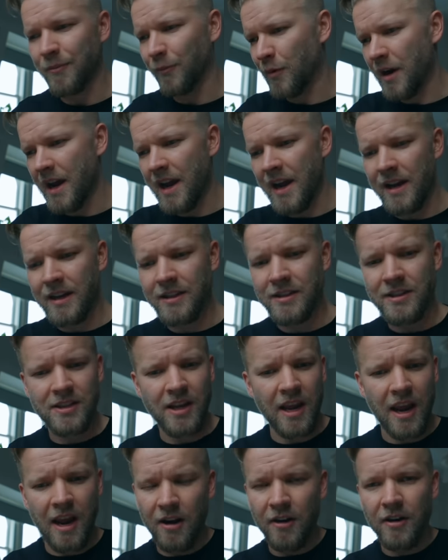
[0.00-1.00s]

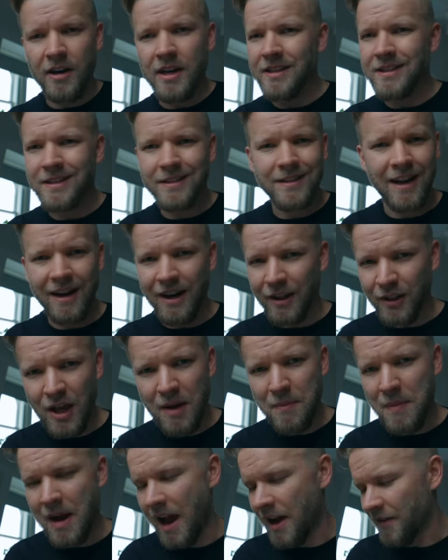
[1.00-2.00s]
Reds, Aries, none of
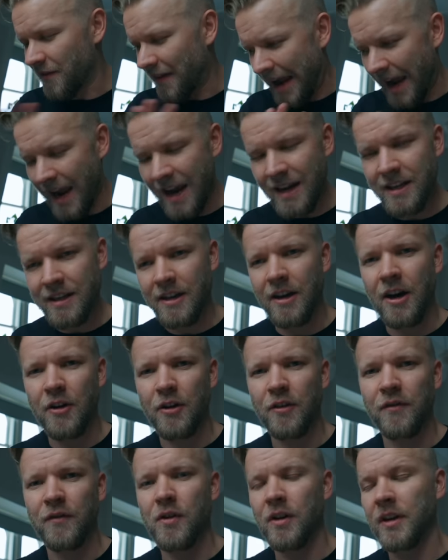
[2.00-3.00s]
them have any
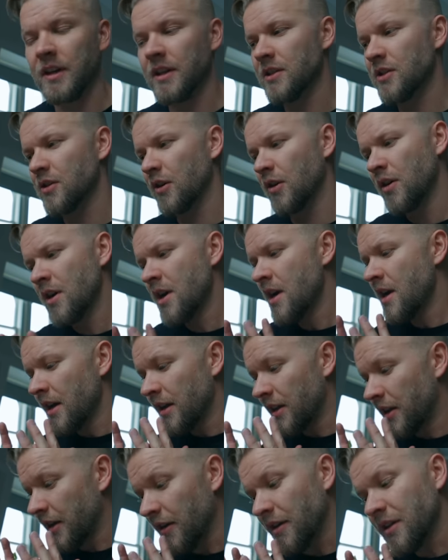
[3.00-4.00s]
autofocus. So
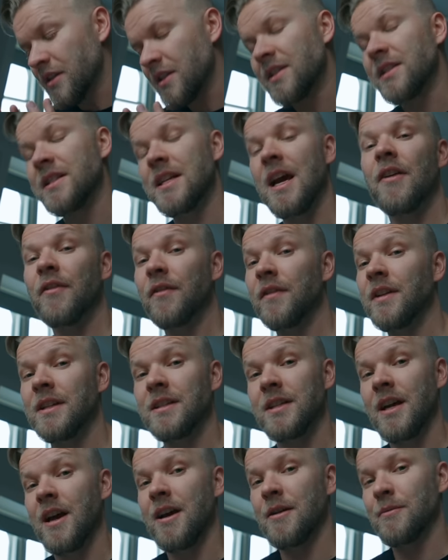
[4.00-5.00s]
there is definitely
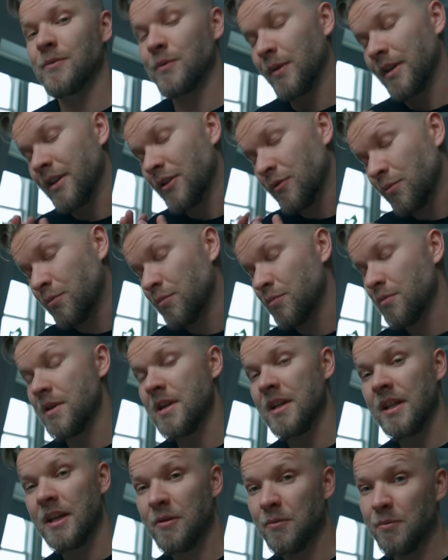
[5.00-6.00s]
times where it's
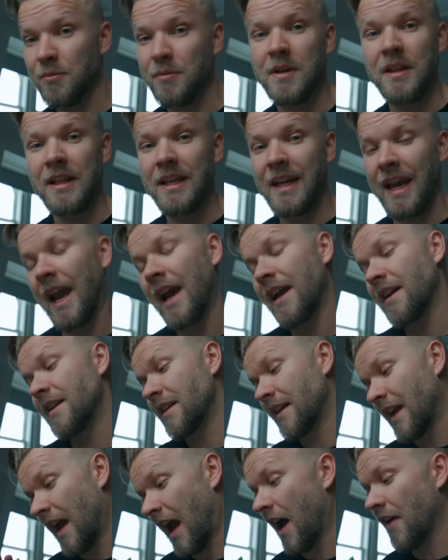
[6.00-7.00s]
really, really
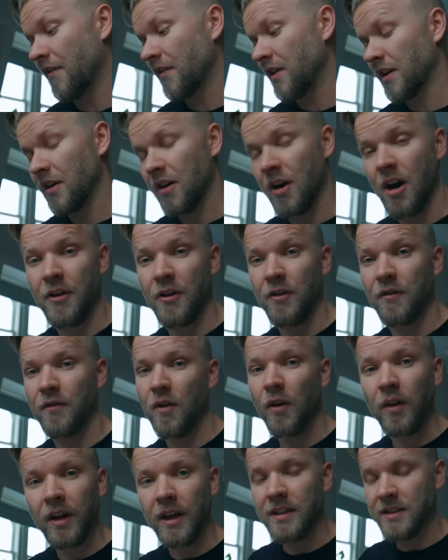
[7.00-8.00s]
handy having
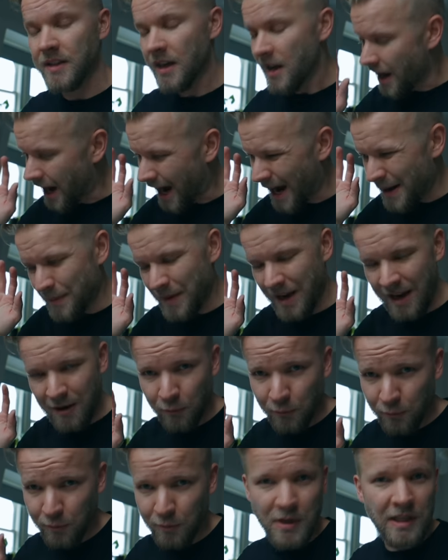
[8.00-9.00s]
autofocus. I'm a
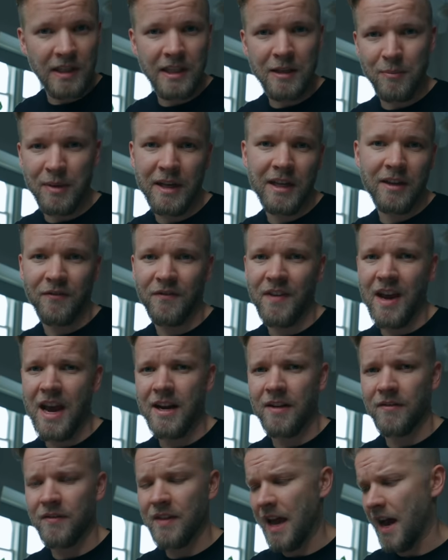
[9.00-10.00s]
really big
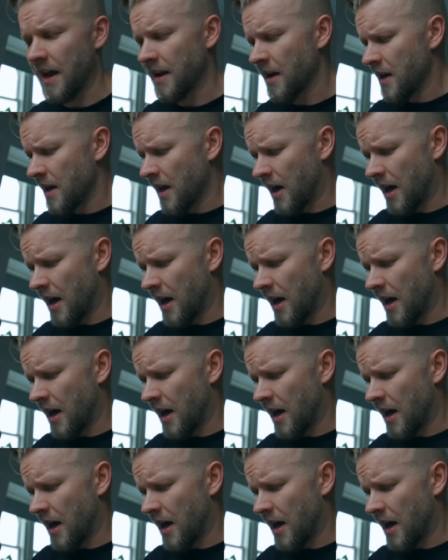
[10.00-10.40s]
fan of that.